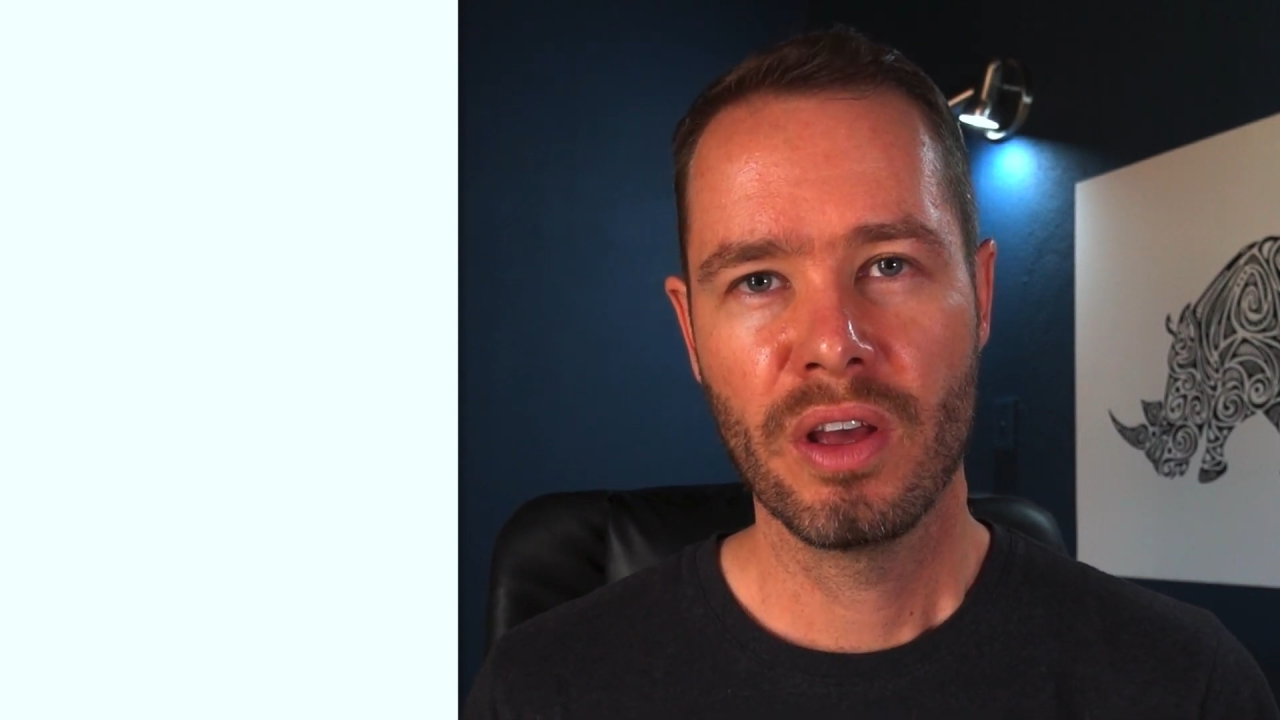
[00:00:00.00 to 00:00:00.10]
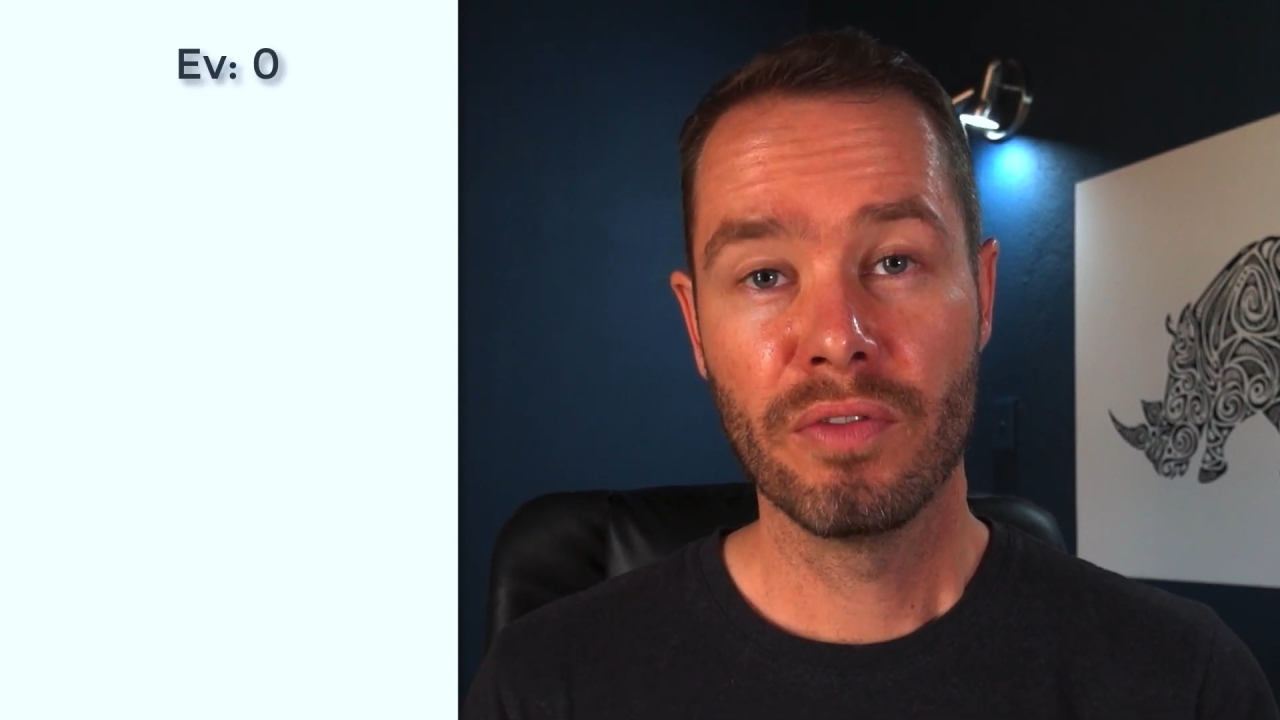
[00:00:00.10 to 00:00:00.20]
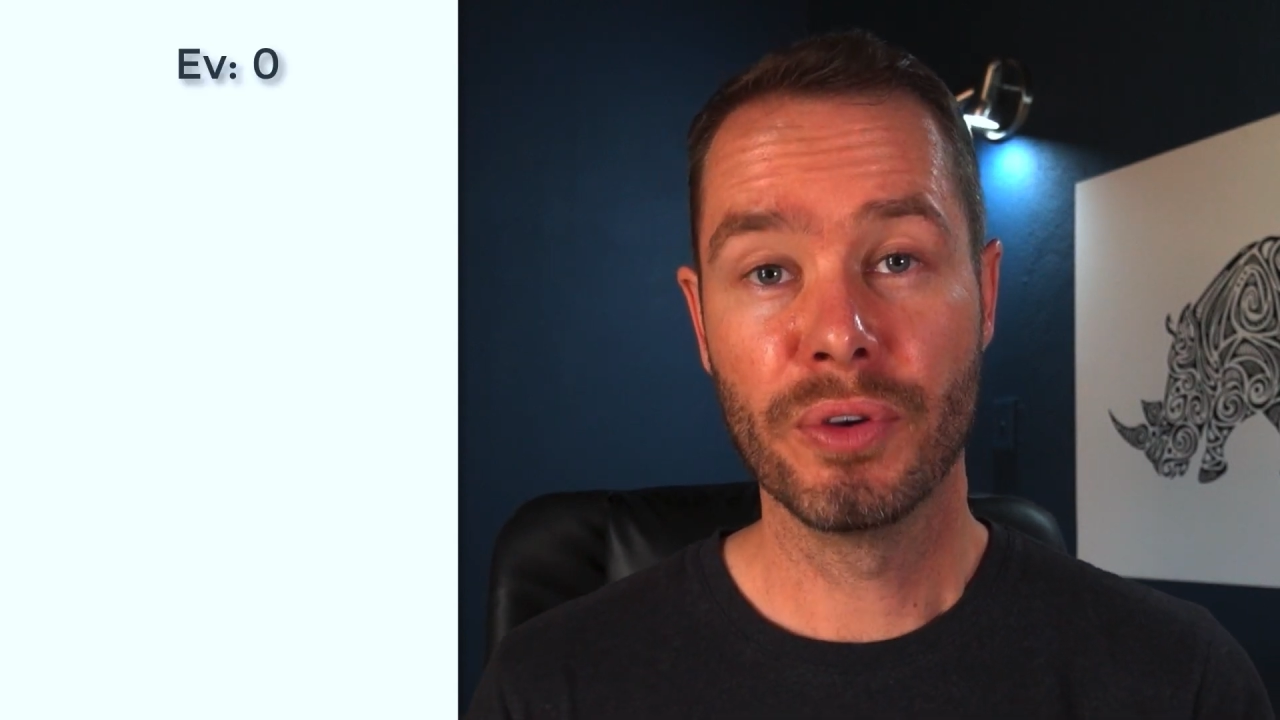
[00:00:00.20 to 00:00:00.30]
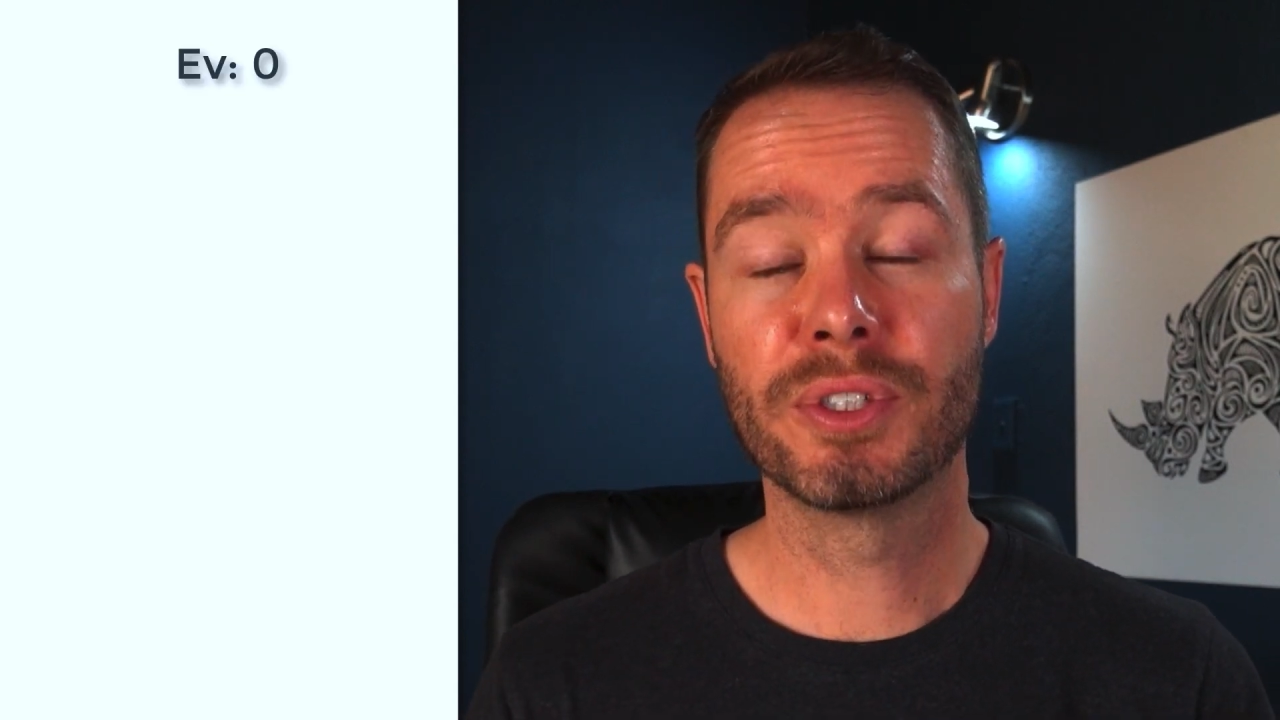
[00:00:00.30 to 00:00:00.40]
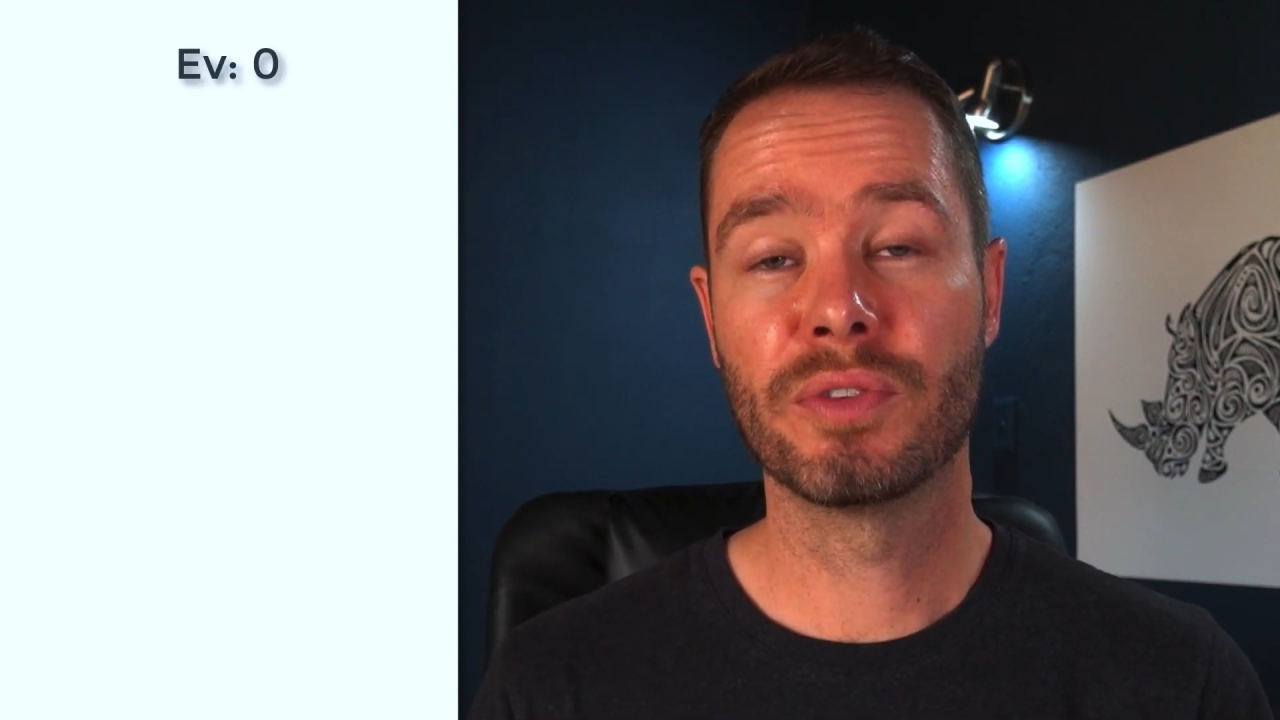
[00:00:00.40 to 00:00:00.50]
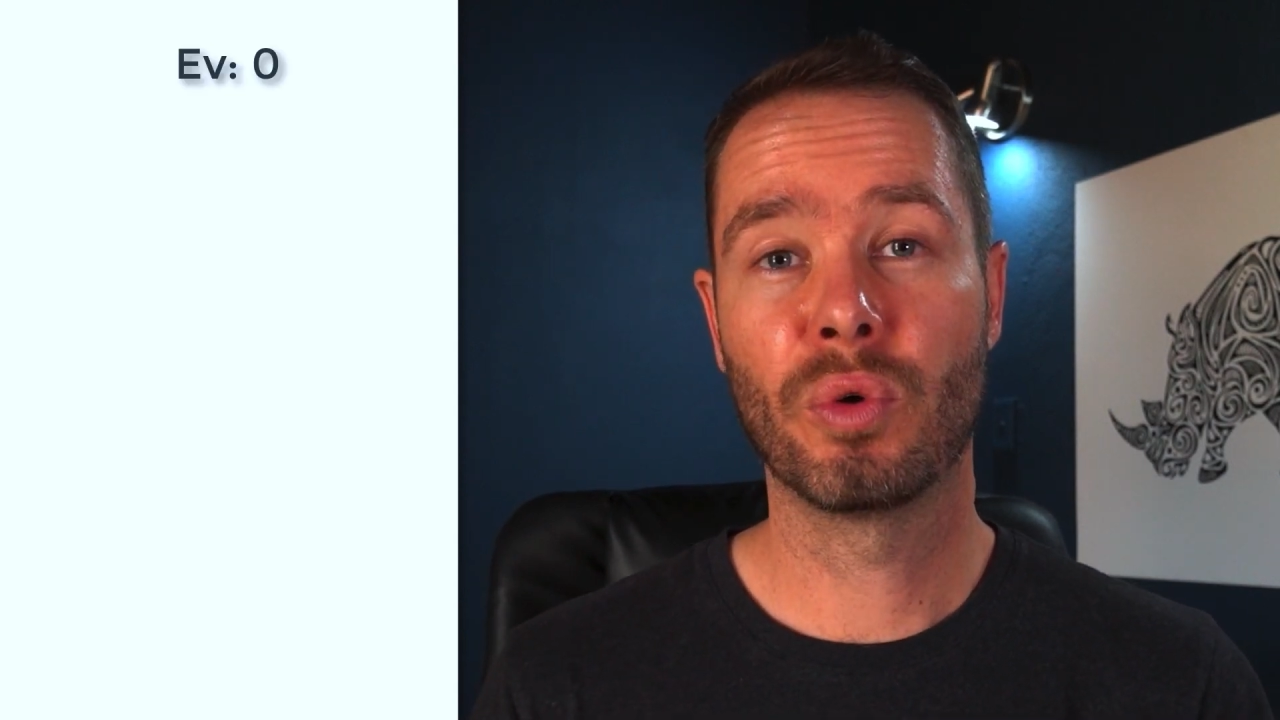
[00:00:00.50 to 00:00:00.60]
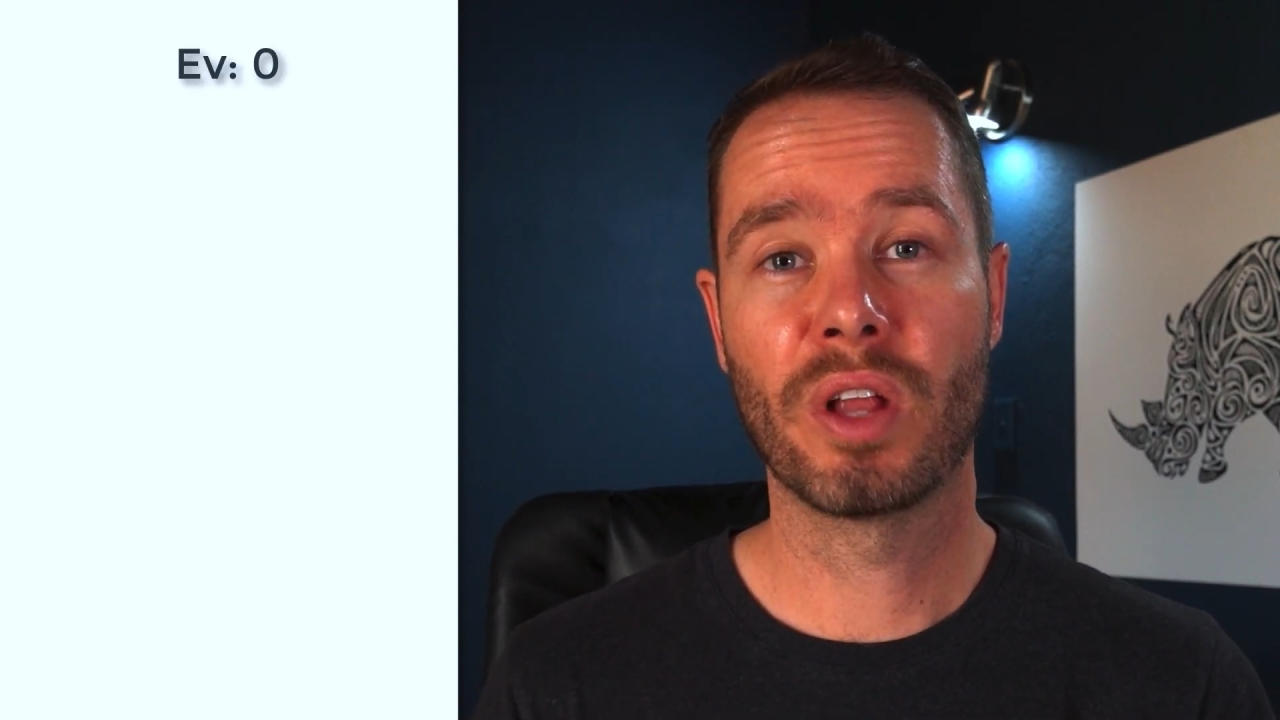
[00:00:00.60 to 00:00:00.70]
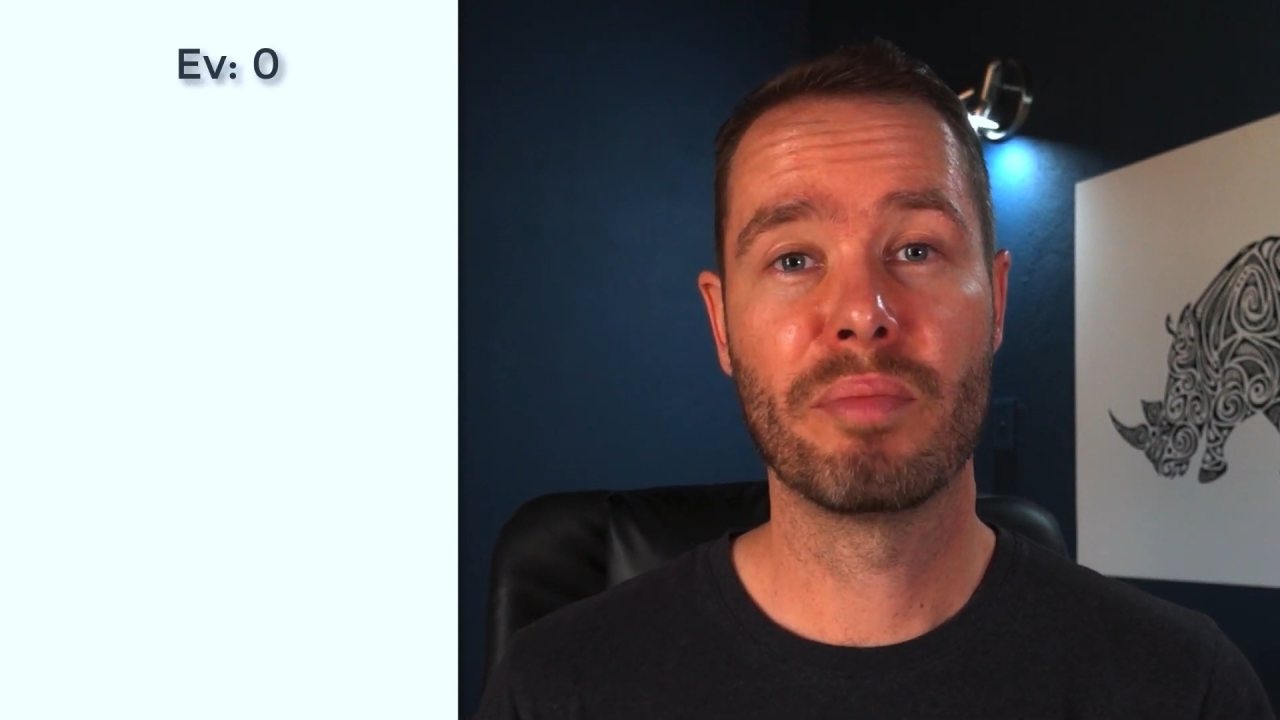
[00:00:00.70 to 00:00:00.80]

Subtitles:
First of all,